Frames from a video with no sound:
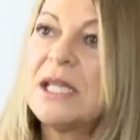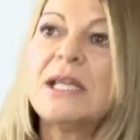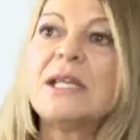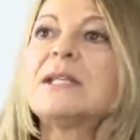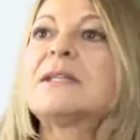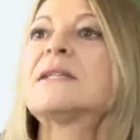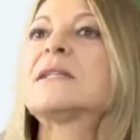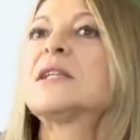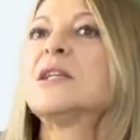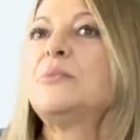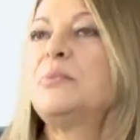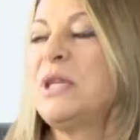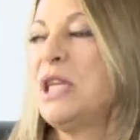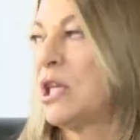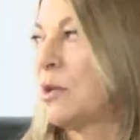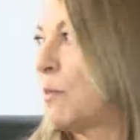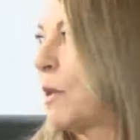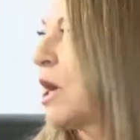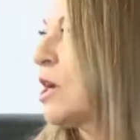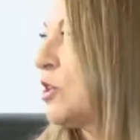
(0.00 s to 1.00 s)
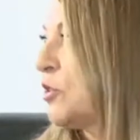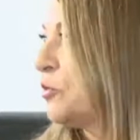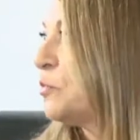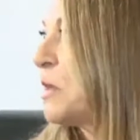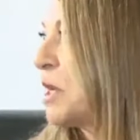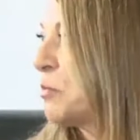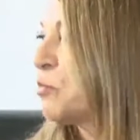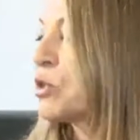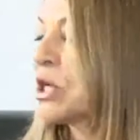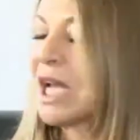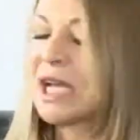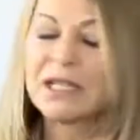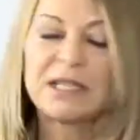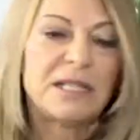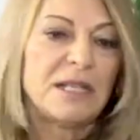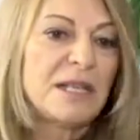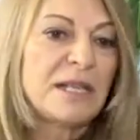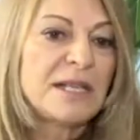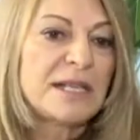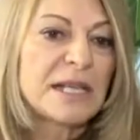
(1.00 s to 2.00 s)
It's a big part of my
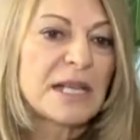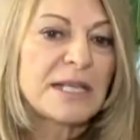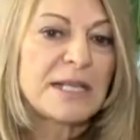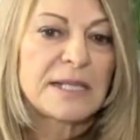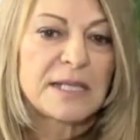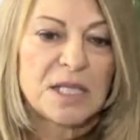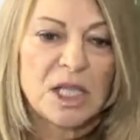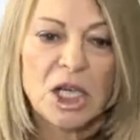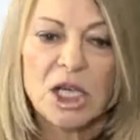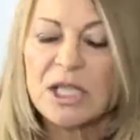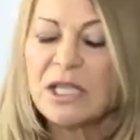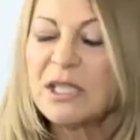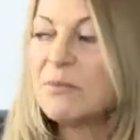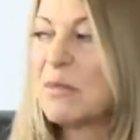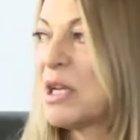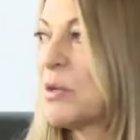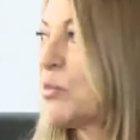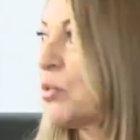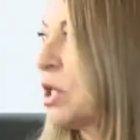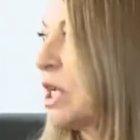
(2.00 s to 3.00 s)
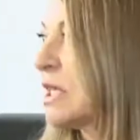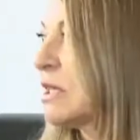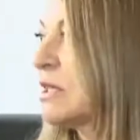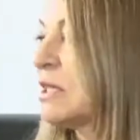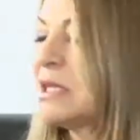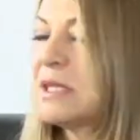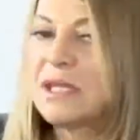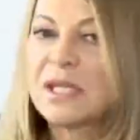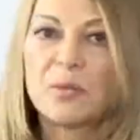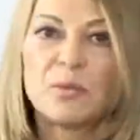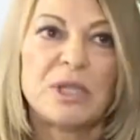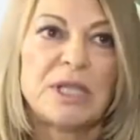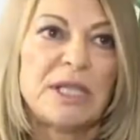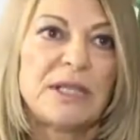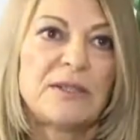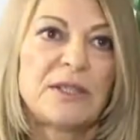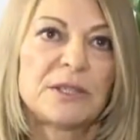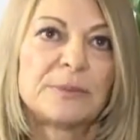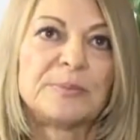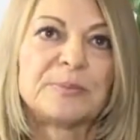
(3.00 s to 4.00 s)
practice. I started my practice
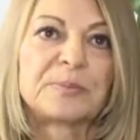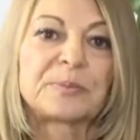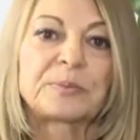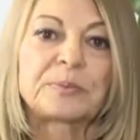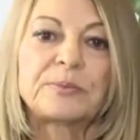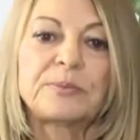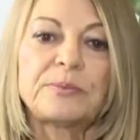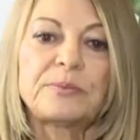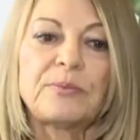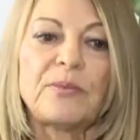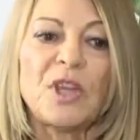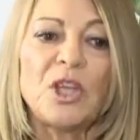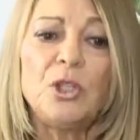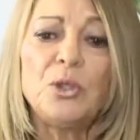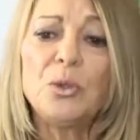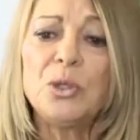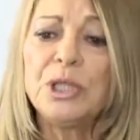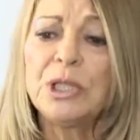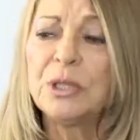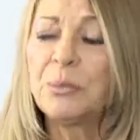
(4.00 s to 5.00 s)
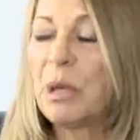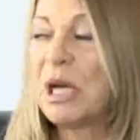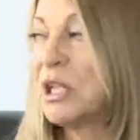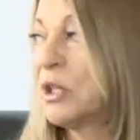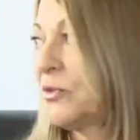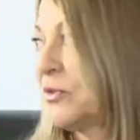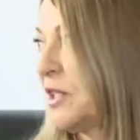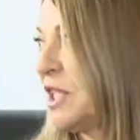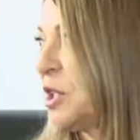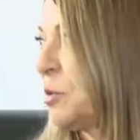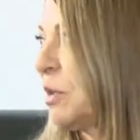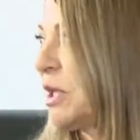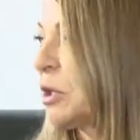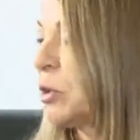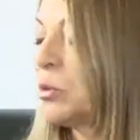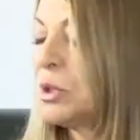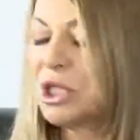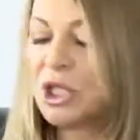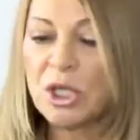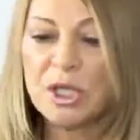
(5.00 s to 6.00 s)
with doing the biofeedback,
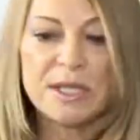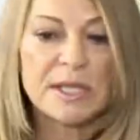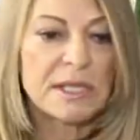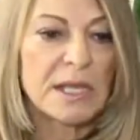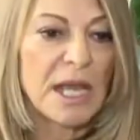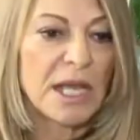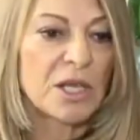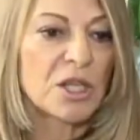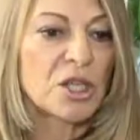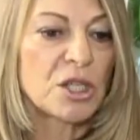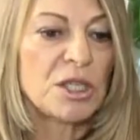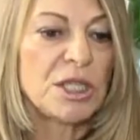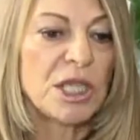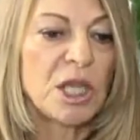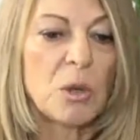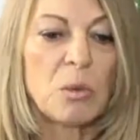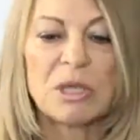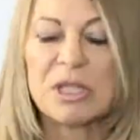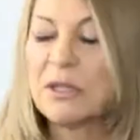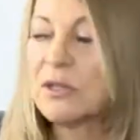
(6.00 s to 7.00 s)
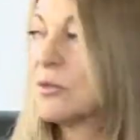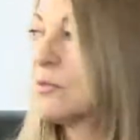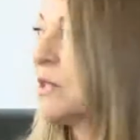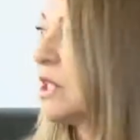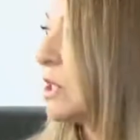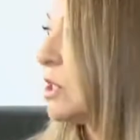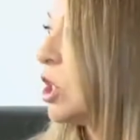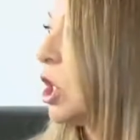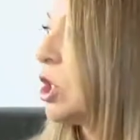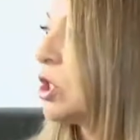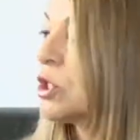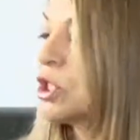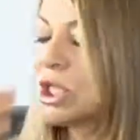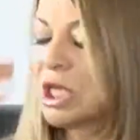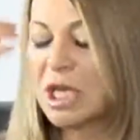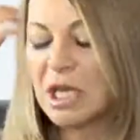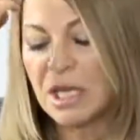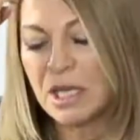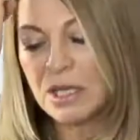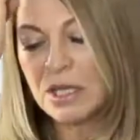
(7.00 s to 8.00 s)
which is actually quantum
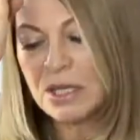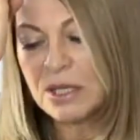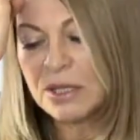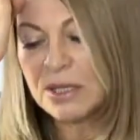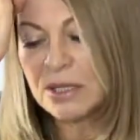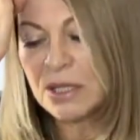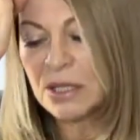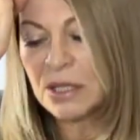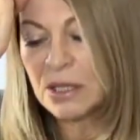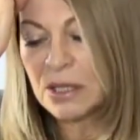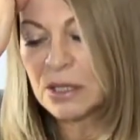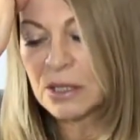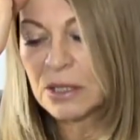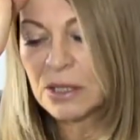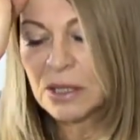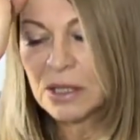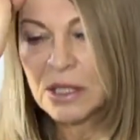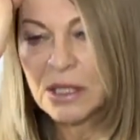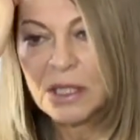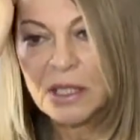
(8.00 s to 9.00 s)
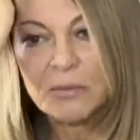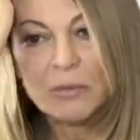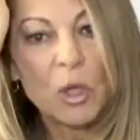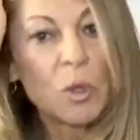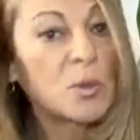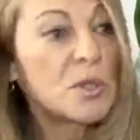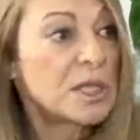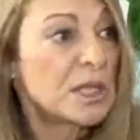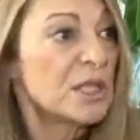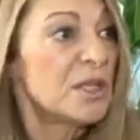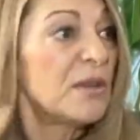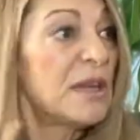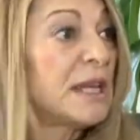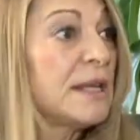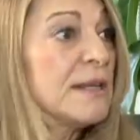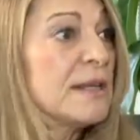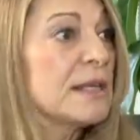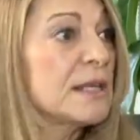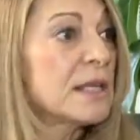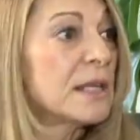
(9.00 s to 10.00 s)
technology. It is the most
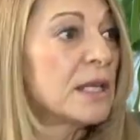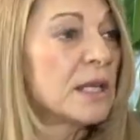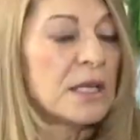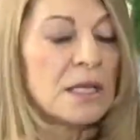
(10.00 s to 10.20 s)
advanced